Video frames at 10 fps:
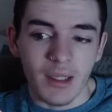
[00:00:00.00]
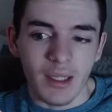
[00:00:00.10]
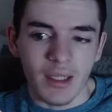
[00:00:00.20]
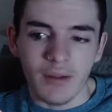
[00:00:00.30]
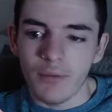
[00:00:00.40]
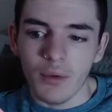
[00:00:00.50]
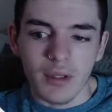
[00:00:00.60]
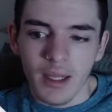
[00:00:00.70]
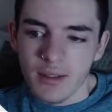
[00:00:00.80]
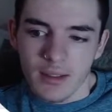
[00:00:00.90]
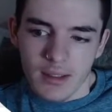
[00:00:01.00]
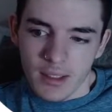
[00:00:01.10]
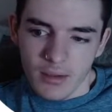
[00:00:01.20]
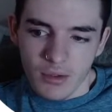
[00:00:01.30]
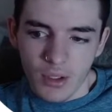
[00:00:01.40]
like a 4,000
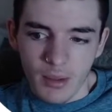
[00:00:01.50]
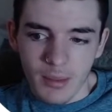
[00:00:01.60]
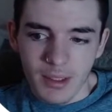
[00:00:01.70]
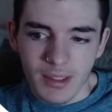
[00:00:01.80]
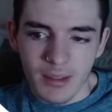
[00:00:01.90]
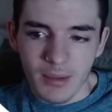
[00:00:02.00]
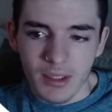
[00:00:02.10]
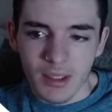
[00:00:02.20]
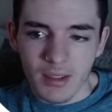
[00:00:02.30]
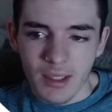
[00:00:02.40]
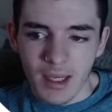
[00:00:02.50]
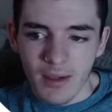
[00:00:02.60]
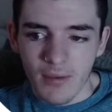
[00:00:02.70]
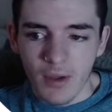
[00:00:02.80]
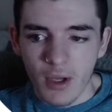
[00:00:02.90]
sales shop, and see how much sales they
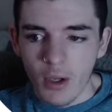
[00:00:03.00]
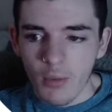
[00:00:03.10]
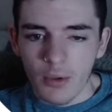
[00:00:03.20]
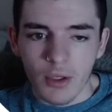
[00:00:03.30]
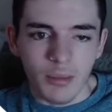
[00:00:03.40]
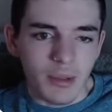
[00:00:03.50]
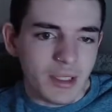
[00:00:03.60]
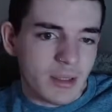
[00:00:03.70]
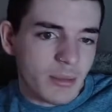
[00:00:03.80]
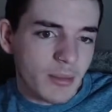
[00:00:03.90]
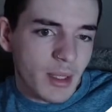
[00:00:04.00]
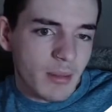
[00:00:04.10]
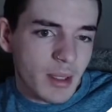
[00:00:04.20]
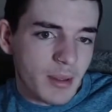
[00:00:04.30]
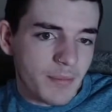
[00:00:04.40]
have. We'll go to Blissable
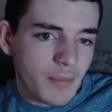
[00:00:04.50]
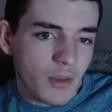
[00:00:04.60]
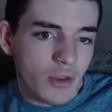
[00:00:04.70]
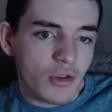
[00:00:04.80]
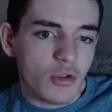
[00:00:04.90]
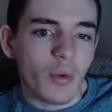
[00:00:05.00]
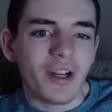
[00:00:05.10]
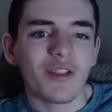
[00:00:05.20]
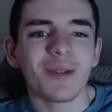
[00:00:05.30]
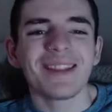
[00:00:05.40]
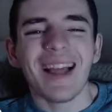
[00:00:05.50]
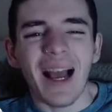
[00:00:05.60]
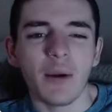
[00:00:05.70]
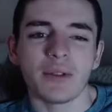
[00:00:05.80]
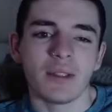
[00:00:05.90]
maybe,
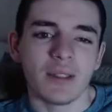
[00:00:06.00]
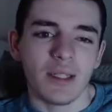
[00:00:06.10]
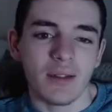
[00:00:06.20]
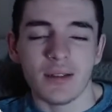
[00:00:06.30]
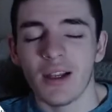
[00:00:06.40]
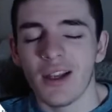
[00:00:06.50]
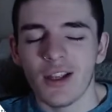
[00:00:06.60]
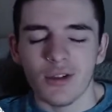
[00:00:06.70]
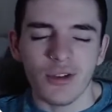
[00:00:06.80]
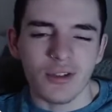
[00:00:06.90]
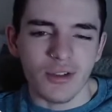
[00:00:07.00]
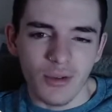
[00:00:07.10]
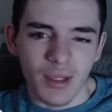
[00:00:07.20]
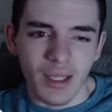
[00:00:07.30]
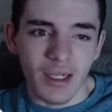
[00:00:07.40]
23,000 sales. They're also
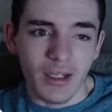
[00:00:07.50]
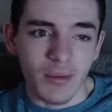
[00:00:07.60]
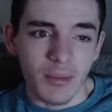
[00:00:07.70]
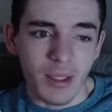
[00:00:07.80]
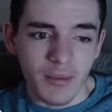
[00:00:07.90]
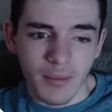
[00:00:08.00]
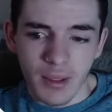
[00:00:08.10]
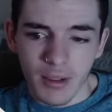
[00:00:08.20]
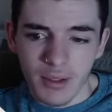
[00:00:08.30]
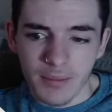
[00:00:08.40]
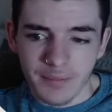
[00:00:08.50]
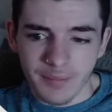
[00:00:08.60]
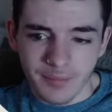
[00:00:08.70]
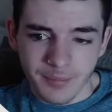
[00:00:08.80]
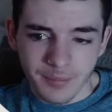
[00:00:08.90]
located near me, apparently.
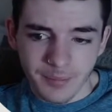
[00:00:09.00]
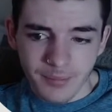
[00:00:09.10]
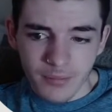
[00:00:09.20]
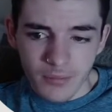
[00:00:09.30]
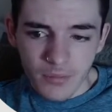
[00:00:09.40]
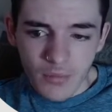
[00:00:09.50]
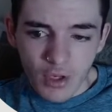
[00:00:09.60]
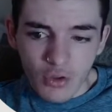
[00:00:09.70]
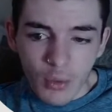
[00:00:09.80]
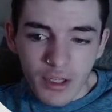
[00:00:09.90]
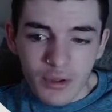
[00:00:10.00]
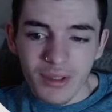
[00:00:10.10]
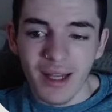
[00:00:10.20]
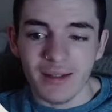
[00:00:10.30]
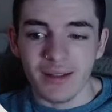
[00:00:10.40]

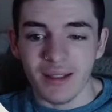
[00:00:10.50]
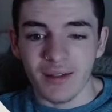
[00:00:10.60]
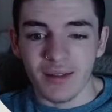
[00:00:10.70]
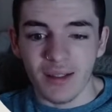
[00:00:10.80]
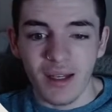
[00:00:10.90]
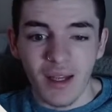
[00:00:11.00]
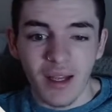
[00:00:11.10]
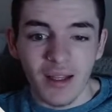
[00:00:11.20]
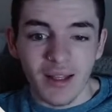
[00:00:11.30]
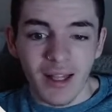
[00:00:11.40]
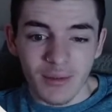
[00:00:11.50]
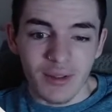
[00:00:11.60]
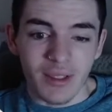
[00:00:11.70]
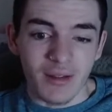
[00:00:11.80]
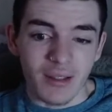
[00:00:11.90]
23,000 sales. That's
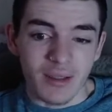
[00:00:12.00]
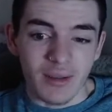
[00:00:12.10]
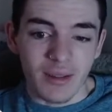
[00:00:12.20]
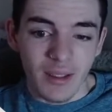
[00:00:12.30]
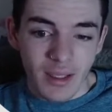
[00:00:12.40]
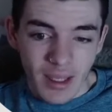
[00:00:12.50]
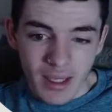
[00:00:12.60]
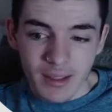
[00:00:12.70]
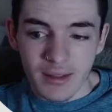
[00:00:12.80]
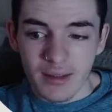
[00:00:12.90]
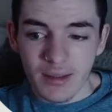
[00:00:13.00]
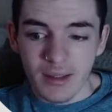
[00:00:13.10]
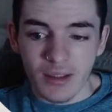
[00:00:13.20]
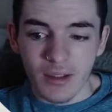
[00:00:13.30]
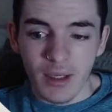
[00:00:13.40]
ridiculous. And
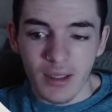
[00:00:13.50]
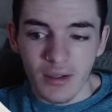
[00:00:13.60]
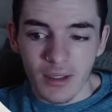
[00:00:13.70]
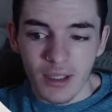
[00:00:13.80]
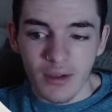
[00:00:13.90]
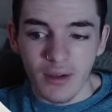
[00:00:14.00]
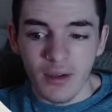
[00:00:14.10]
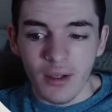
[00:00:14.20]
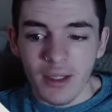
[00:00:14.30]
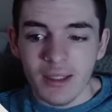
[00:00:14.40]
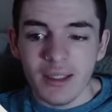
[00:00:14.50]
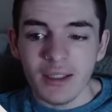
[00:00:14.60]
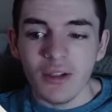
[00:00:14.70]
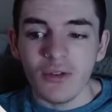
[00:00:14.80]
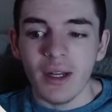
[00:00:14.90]
let's go ahead and look here.
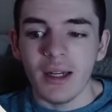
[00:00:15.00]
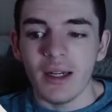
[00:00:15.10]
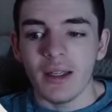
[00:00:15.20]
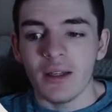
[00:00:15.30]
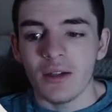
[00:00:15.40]
680